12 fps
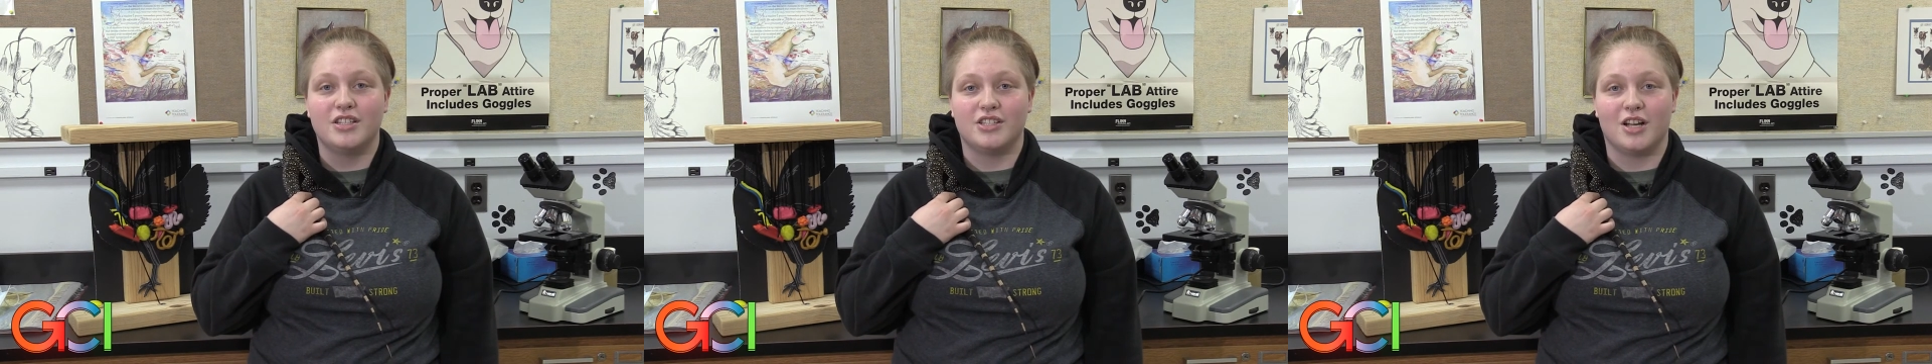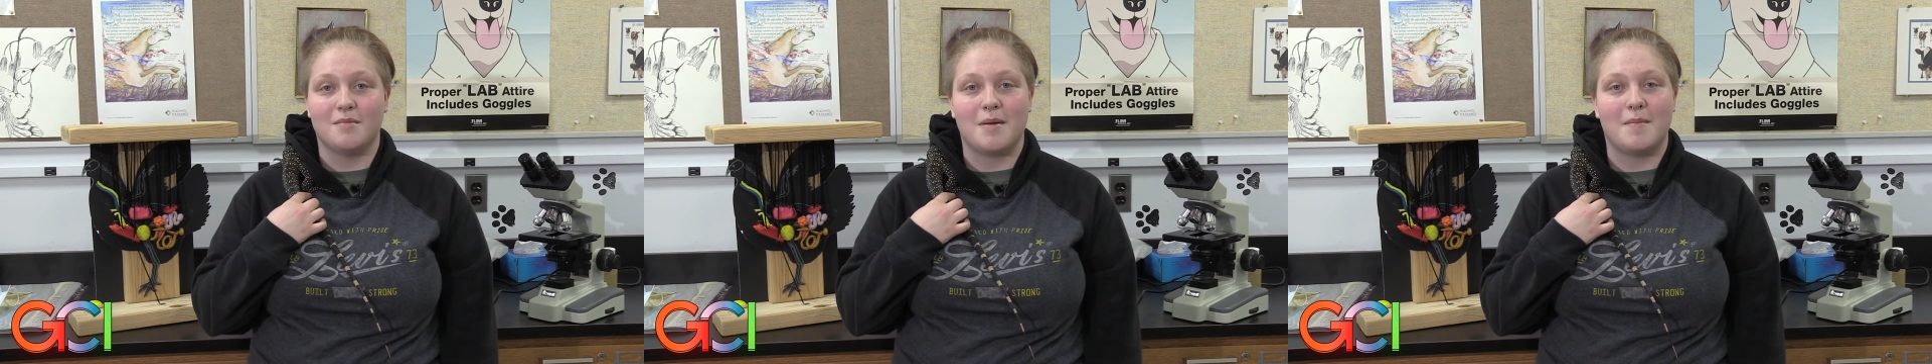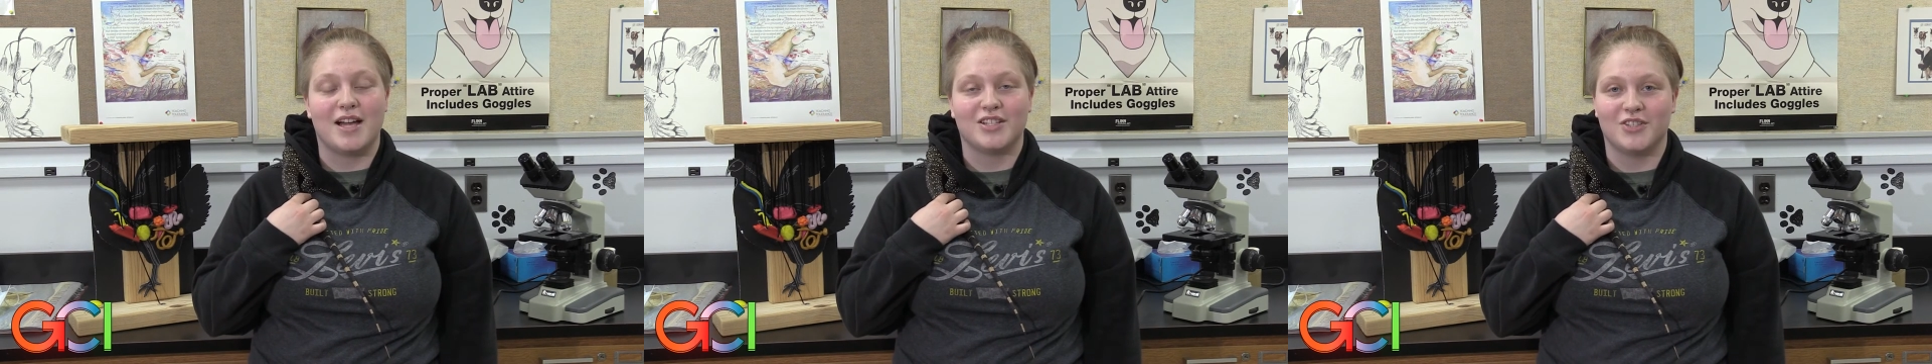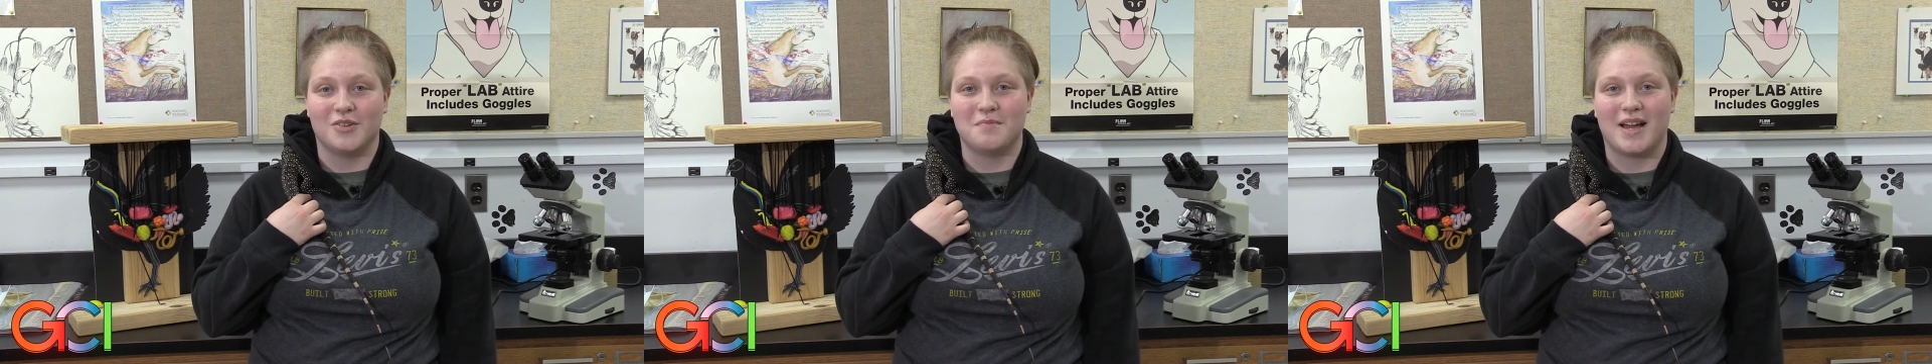to start my
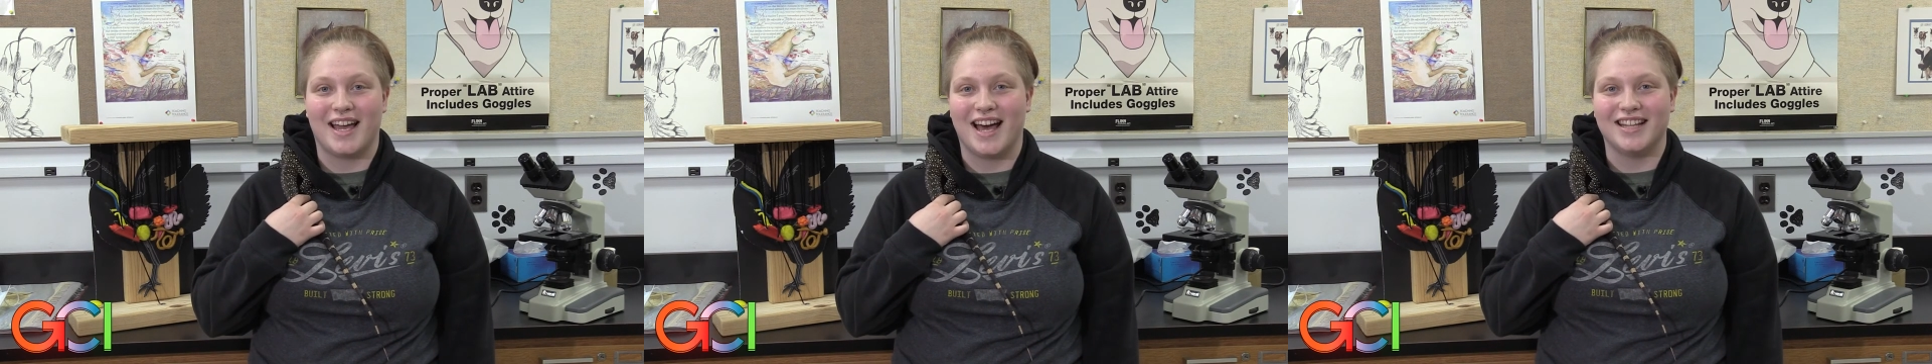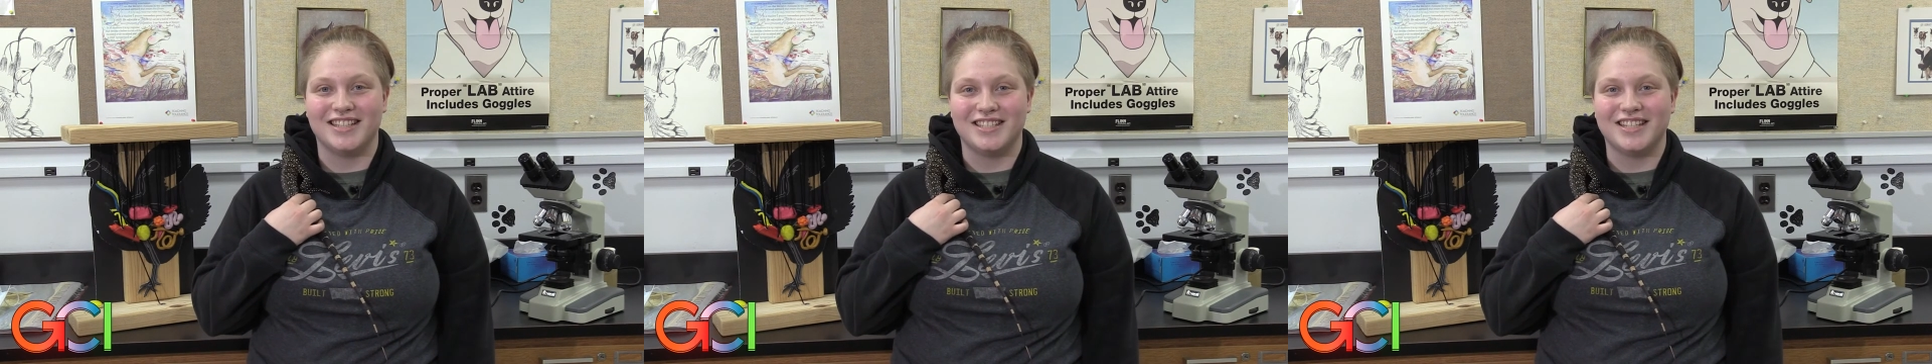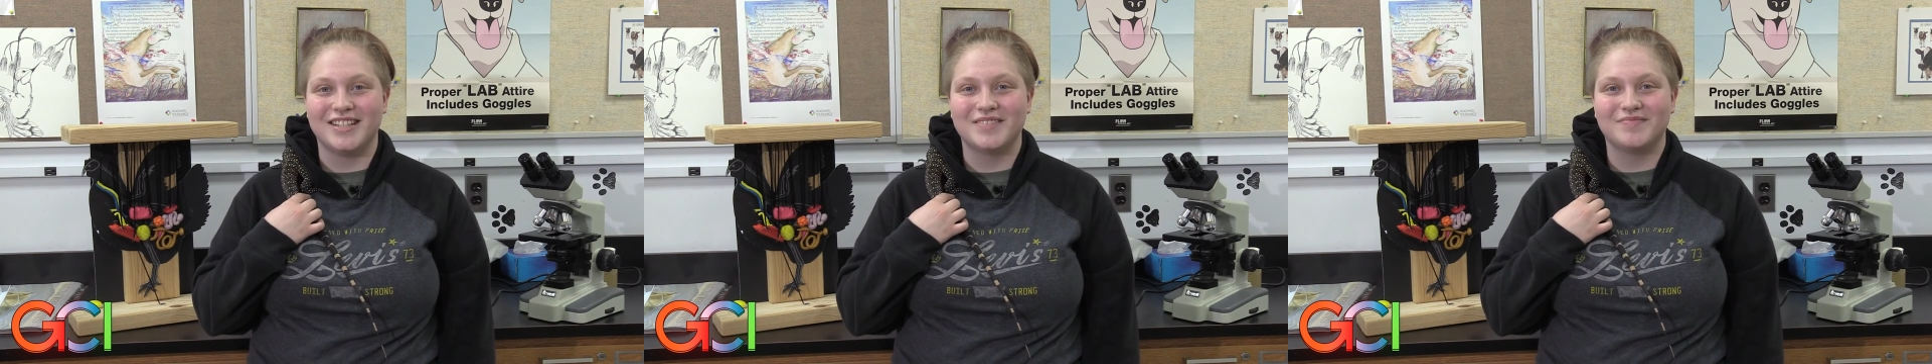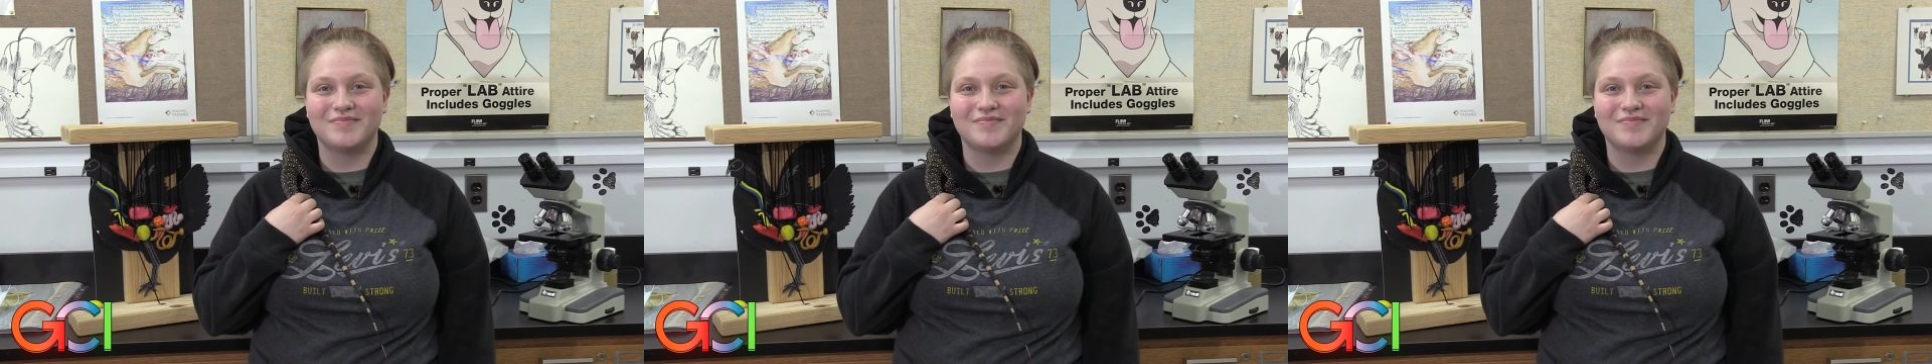Bachelor in Biology.